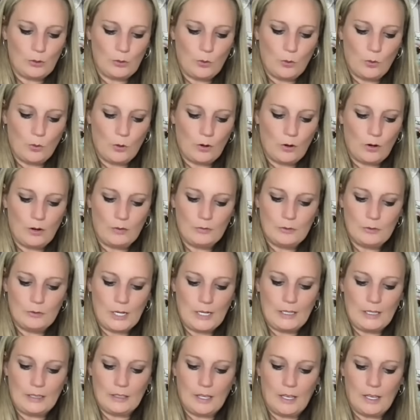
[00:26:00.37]
or of
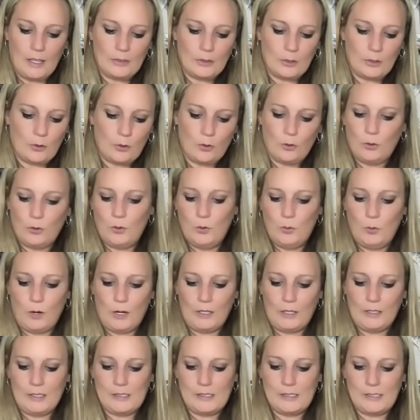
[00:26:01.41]
Jenny Lind, the girl who
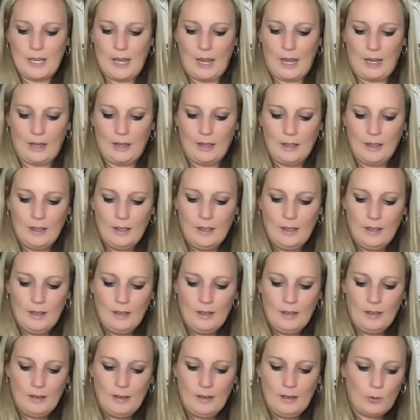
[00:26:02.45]
wanted to sing.
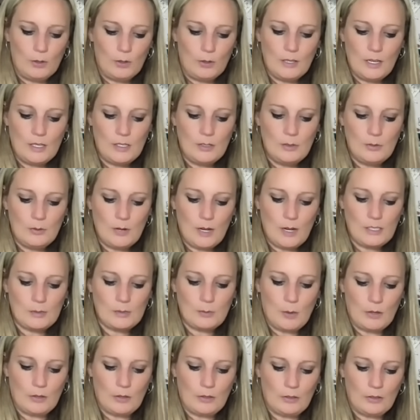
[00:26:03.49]
"What do they do next,
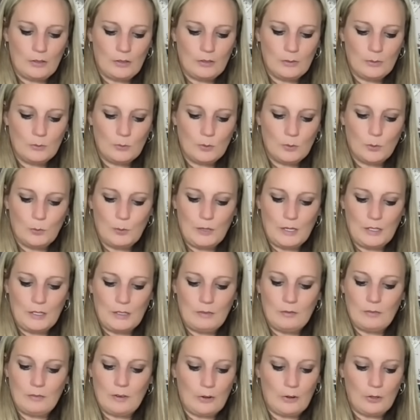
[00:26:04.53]
Mother?" will be an
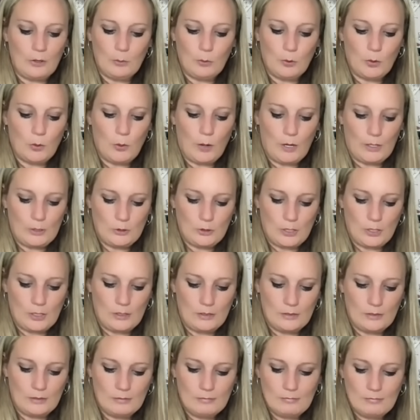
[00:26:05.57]
invariable question.
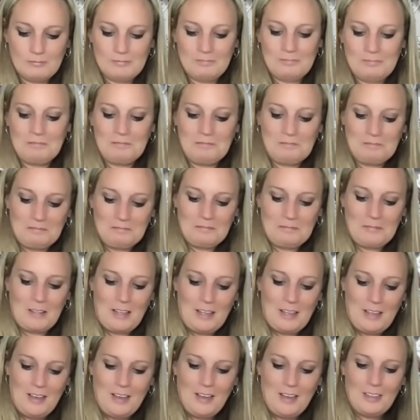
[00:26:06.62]

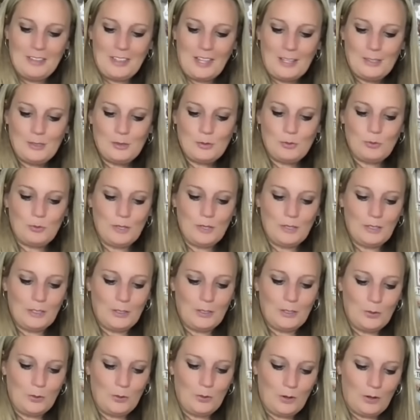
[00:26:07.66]
That's really
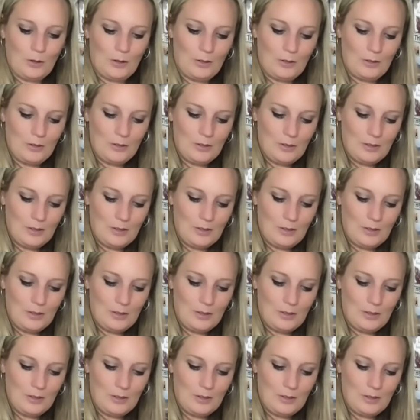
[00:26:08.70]
cool.